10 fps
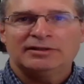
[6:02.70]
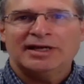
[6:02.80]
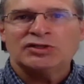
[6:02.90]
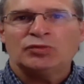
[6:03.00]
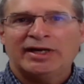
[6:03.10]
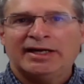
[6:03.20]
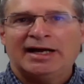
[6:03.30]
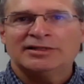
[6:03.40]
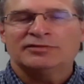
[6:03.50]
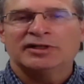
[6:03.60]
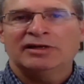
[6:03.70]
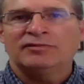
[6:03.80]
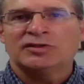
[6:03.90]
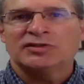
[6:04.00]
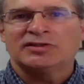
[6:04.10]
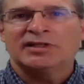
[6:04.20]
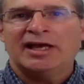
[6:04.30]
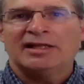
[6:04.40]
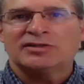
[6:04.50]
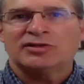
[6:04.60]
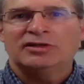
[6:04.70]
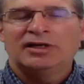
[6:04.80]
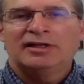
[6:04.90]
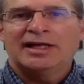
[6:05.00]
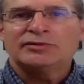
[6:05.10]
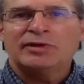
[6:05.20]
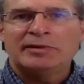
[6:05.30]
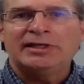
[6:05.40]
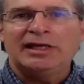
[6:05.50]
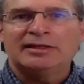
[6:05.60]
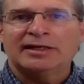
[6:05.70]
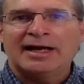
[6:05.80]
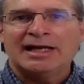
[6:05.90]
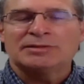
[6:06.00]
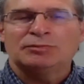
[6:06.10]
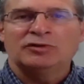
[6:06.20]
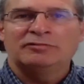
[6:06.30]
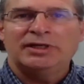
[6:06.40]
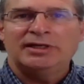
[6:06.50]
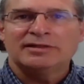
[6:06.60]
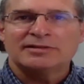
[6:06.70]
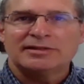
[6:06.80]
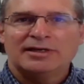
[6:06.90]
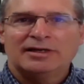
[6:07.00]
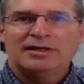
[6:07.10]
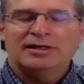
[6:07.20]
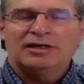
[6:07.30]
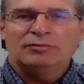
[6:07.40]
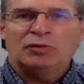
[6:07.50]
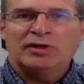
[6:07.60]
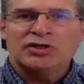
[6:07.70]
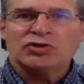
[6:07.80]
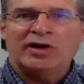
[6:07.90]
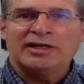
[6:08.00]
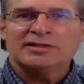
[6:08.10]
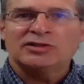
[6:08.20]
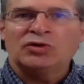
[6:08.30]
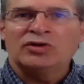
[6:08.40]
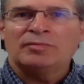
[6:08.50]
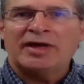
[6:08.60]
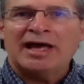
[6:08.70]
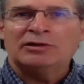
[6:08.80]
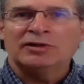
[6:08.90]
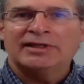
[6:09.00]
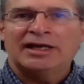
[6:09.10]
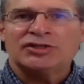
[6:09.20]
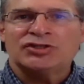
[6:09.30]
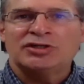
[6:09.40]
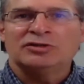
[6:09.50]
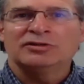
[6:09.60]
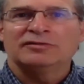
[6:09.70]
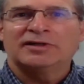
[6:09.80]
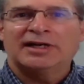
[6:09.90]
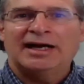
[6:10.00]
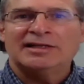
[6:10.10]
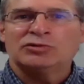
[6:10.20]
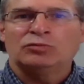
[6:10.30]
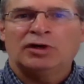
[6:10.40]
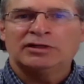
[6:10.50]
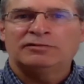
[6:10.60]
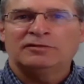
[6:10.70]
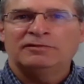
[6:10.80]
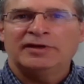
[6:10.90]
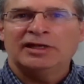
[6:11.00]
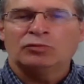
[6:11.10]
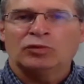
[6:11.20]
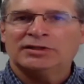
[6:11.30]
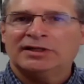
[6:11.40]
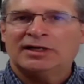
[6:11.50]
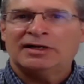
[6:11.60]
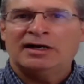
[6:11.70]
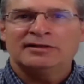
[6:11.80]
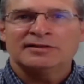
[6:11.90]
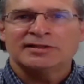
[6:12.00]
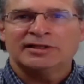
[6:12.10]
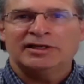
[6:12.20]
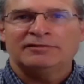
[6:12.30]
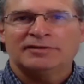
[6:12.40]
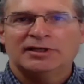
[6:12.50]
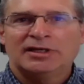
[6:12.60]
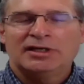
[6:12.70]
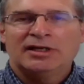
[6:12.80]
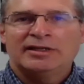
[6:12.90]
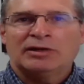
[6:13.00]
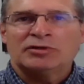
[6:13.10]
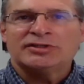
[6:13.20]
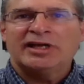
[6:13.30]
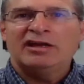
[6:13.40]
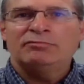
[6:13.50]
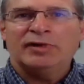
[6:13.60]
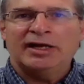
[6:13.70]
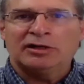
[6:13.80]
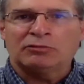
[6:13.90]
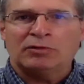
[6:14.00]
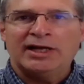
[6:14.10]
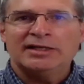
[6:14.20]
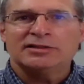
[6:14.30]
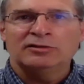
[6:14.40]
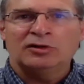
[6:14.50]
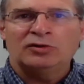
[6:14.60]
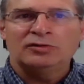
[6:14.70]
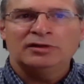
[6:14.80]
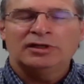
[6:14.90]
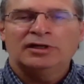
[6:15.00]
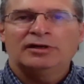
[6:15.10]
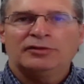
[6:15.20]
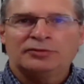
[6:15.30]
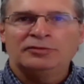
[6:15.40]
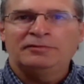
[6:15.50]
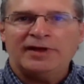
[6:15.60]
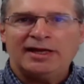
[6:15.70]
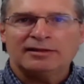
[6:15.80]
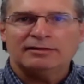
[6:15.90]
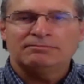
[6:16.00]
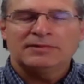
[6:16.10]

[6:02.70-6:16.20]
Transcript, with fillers: That's why God's forgiveness is the answer. That's why we need the gospel of peace. But what a joy it is to go into battle with that shield of God's wonderful faith worked in our heart as a gift, that we're saved by grace alone through faith,